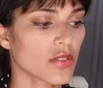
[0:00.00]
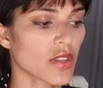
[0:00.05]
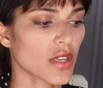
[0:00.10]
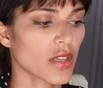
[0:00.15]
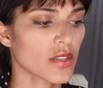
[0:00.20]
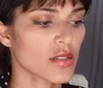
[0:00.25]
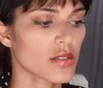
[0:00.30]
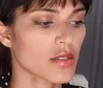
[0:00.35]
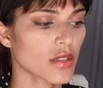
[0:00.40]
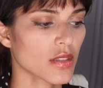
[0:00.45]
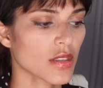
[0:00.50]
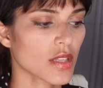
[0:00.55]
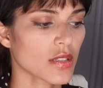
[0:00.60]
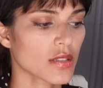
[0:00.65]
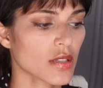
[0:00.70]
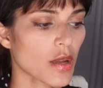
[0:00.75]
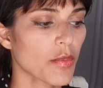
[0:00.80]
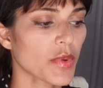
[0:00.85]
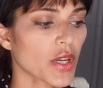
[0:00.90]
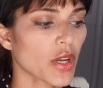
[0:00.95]
there's
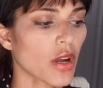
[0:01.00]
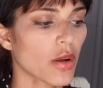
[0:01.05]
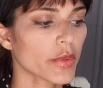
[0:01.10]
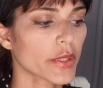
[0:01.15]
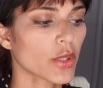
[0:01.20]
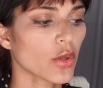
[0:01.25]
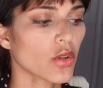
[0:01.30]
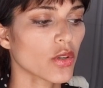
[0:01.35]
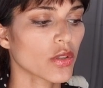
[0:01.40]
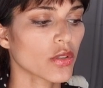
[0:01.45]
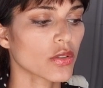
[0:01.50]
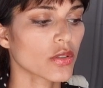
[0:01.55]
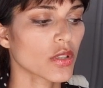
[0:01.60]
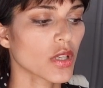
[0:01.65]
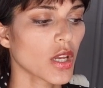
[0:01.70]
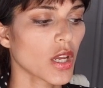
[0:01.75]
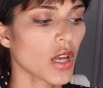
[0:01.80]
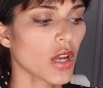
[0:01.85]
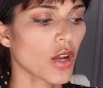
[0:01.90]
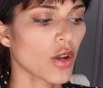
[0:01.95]
something going
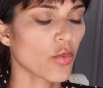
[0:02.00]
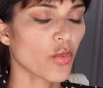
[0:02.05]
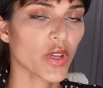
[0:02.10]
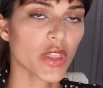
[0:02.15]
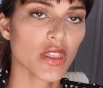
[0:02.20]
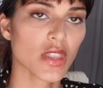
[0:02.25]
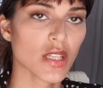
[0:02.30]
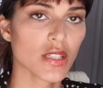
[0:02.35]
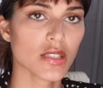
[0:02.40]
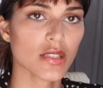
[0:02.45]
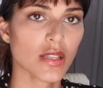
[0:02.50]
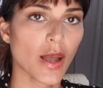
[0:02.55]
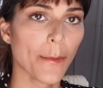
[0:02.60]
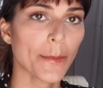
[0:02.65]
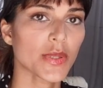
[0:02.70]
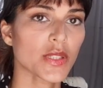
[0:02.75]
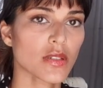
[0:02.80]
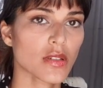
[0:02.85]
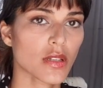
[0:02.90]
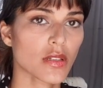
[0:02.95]
on with this
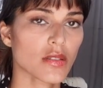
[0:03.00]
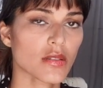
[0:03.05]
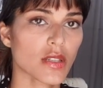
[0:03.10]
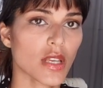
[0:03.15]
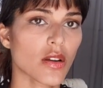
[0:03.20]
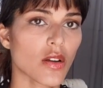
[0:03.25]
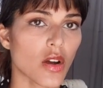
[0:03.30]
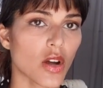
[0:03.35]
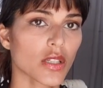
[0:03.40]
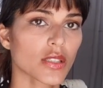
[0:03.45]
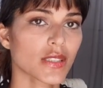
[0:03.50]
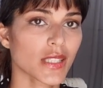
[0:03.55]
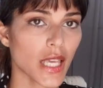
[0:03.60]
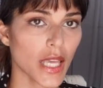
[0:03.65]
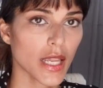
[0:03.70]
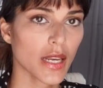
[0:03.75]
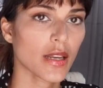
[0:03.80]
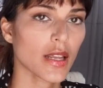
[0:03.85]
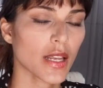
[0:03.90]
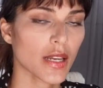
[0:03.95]
substance in our
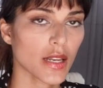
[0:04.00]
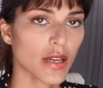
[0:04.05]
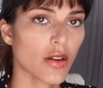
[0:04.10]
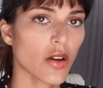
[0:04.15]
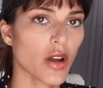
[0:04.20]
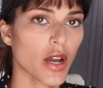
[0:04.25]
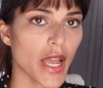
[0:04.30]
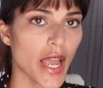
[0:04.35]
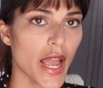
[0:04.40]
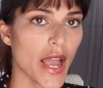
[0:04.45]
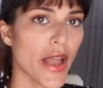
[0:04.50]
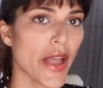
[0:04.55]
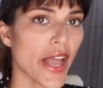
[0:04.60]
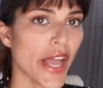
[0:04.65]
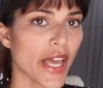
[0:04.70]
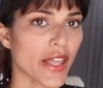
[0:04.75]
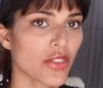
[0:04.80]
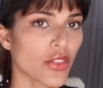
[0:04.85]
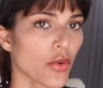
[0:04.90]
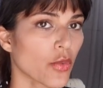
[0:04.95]
skin and in our
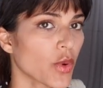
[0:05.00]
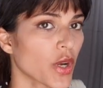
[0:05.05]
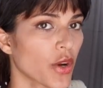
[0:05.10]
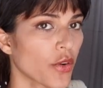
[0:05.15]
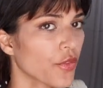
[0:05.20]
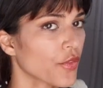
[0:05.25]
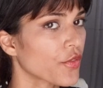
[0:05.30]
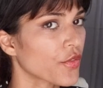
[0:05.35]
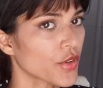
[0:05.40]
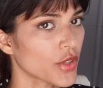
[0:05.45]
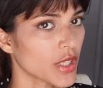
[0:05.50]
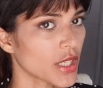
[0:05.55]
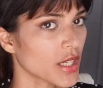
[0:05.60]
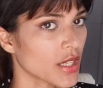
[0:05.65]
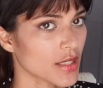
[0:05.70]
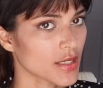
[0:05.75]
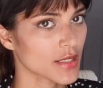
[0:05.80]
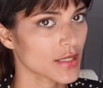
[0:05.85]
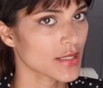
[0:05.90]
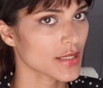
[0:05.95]
hair that we don't fully
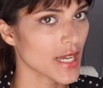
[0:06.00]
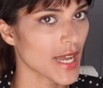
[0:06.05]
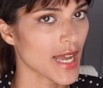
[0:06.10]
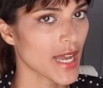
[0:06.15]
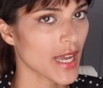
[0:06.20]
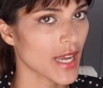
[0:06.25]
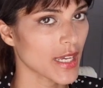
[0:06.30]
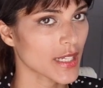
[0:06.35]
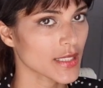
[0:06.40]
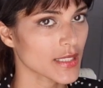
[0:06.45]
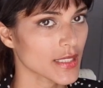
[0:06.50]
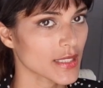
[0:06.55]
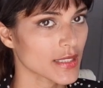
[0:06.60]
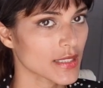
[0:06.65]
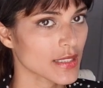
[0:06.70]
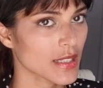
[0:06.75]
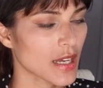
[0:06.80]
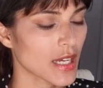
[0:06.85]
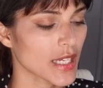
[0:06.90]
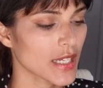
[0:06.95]
understand.
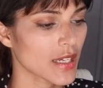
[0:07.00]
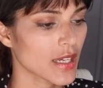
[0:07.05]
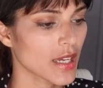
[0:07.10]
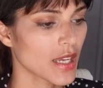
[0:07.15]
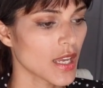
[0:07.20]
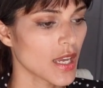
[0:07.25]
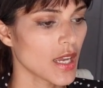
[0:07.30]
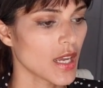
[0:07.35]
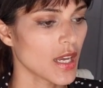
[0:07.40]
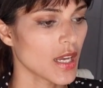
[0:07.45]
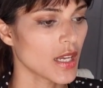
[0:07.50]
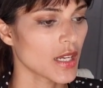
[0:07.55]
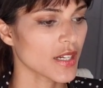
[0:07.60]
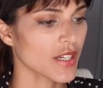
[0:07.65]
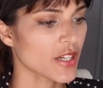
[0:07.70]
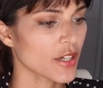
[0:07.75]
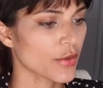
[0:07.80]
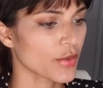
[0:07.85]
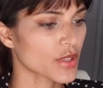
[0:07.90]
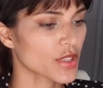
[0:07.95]
It's like,
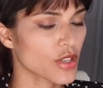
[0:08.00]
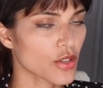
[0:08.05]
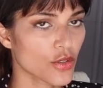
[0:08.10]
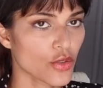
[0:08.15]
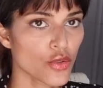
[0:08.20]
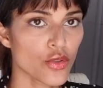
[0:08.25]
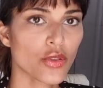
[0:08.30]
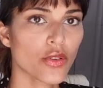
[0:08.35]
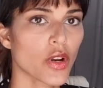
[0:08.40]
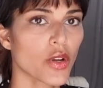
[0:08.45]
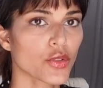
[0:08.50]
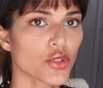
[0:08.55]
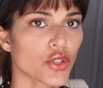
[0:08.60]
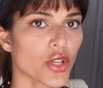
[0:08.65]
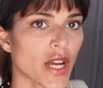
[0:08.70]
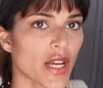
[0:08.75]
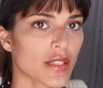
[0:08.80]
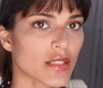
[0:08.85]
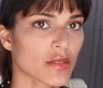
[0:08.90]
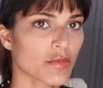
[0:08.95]
you know, it's a
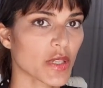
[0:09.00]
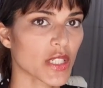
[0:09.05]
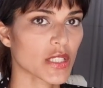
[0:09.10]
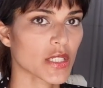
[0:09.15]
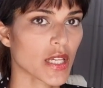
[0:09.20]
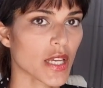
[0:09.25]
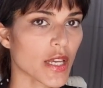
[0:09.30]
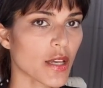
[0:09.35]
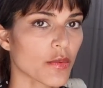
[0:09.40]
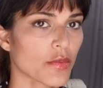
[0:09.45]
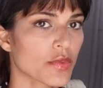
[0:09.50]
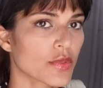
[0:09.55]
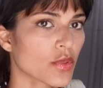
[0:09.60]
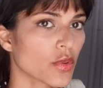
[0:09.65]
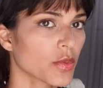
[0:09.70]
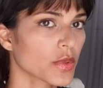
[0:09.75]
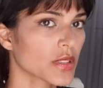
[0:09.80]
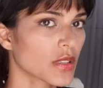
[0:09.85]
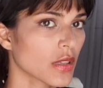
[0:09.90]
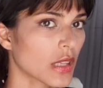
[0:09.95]
neurotransmitter, it
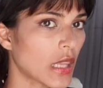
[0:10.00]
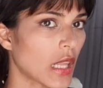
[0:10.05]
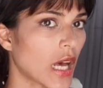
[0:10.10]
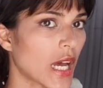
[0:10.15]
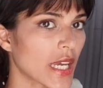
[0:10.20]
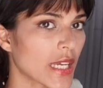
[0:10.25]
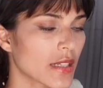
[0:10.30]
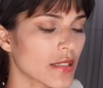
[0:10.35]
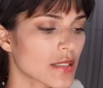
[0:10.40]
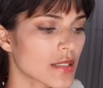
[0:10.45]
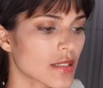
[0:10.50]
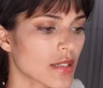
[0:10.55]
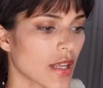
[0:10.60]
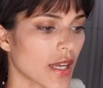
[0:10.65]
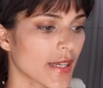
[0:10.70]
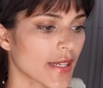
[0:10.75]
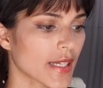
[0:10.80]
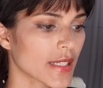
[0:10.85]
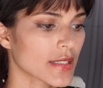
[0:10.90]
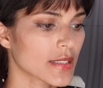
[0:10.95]
absorbs light,
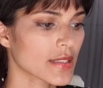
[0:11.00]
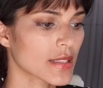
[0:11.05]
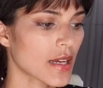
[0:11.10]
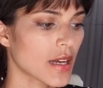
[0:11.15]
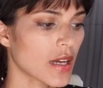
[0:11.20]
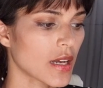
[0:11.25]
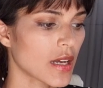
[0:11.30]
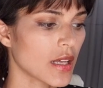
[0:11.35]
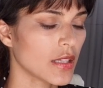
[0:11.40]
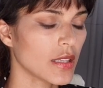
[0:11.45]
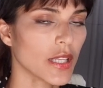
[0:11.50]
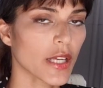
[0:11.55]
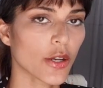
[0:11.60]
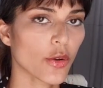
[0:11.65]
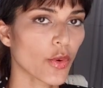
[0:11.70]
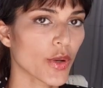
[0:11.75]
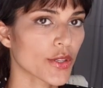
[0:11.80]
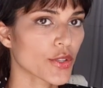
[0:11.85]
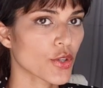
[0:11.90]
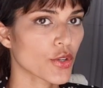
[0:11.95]
like it's a
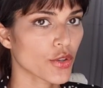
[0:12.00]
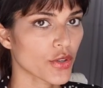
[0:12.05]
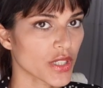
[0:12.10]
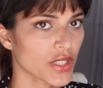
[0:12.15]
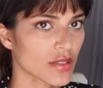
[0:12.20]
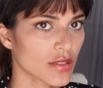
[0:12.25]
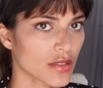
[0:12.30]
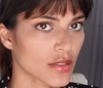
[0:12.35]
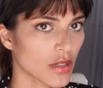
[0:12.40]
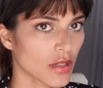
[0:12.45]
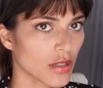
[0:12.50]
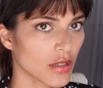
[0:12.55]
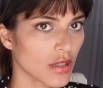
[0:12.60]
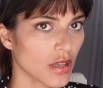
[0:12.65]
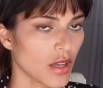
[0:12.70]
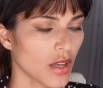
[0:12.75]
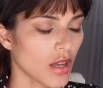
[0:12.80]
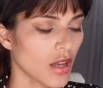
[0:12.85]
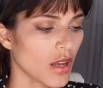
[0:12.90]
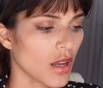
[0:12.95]
liquid crystal.